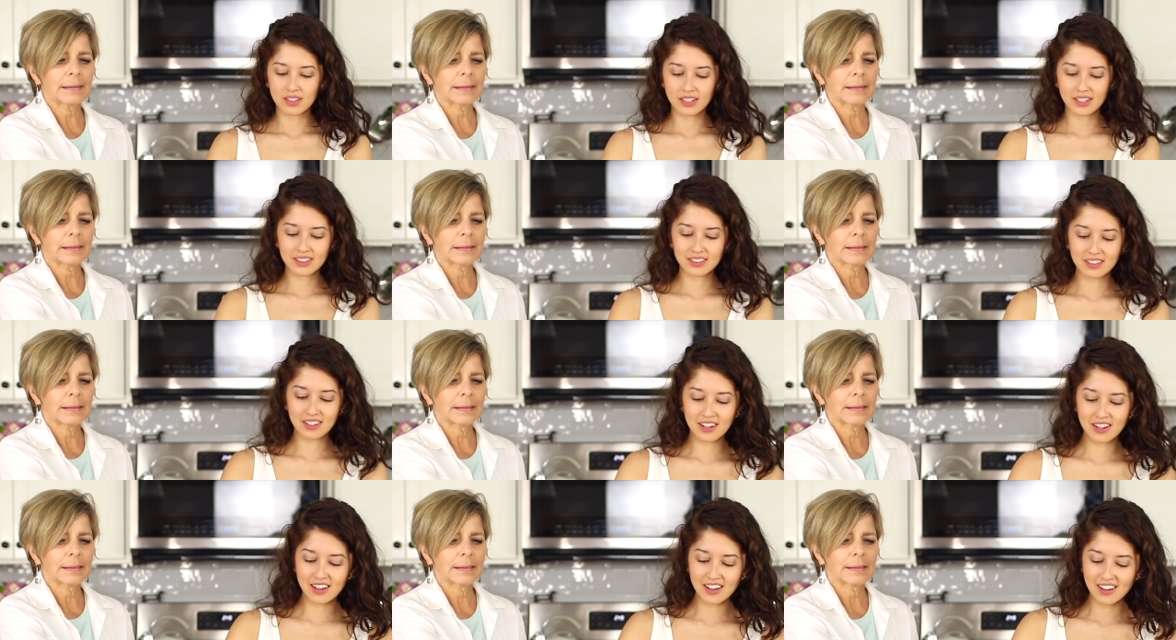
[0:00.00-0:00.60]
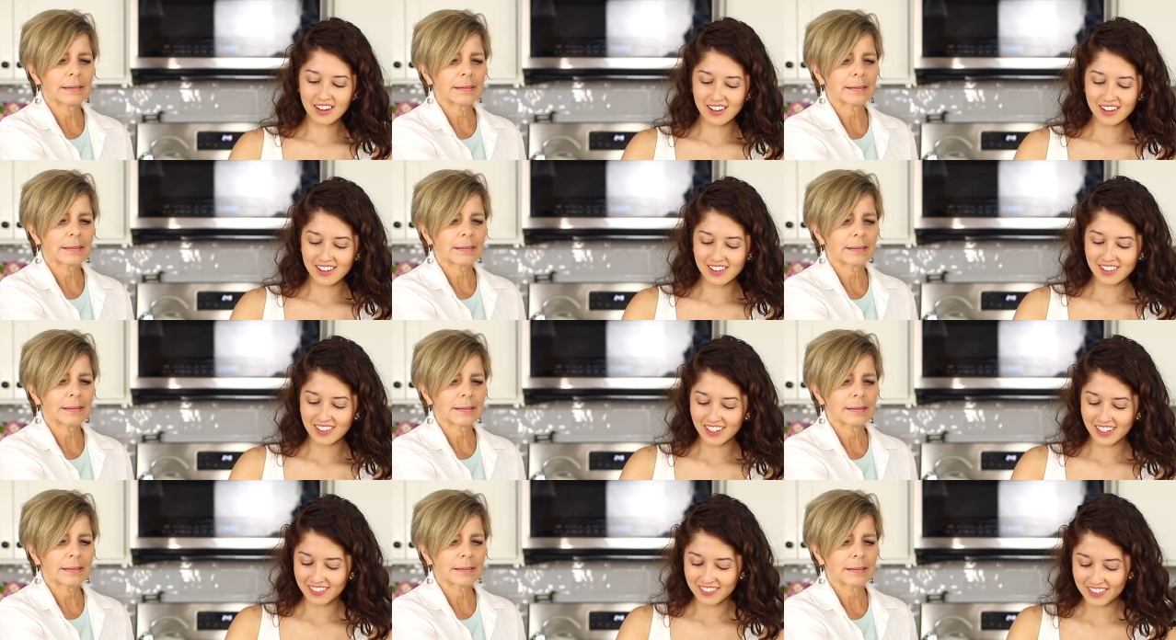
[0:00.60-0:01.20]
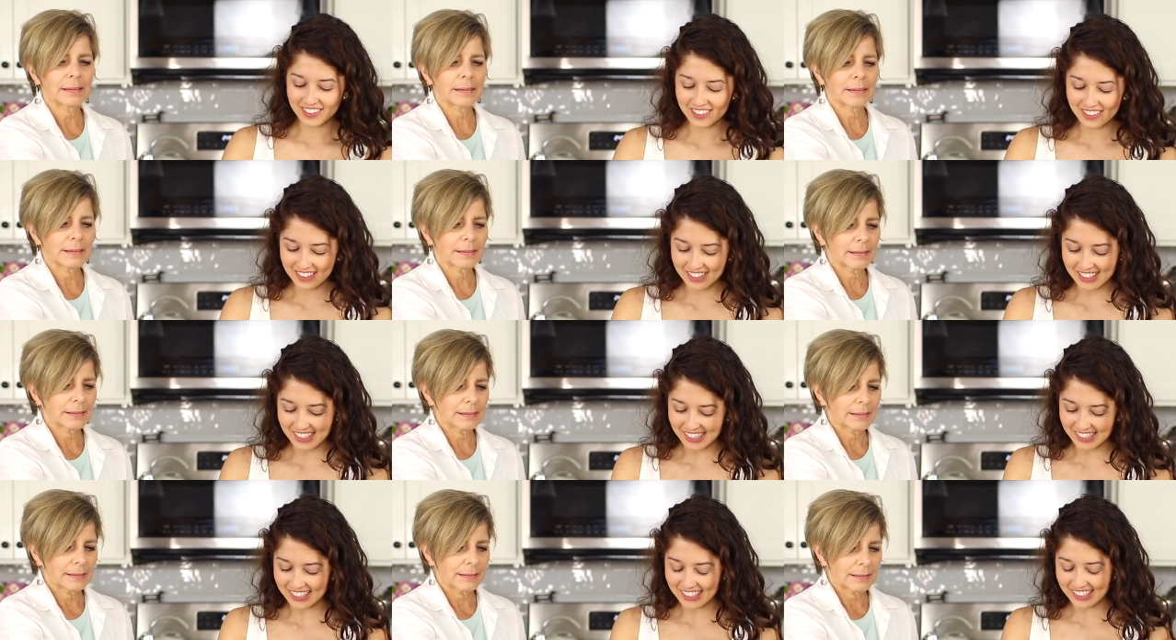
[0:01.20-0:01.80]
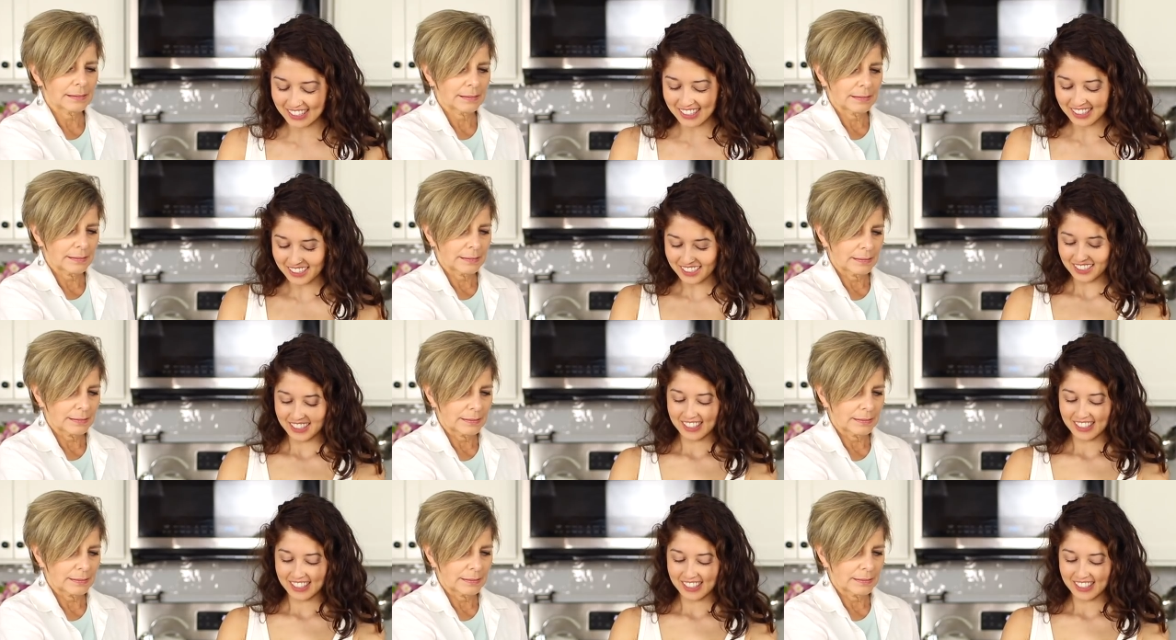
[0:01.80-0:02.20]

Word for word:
Speaker 1: I know, I'm so excited.